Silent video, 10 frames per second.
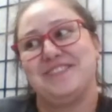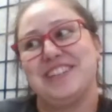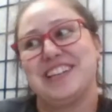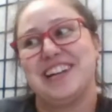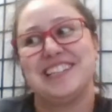
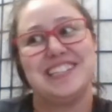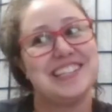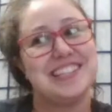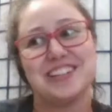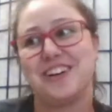because
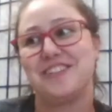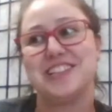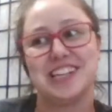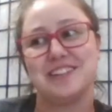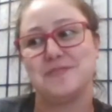there's
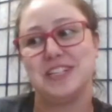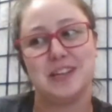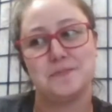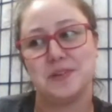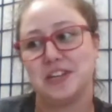always going to be
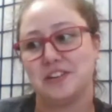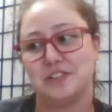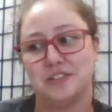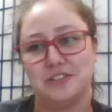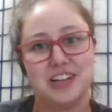somebody
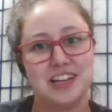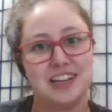who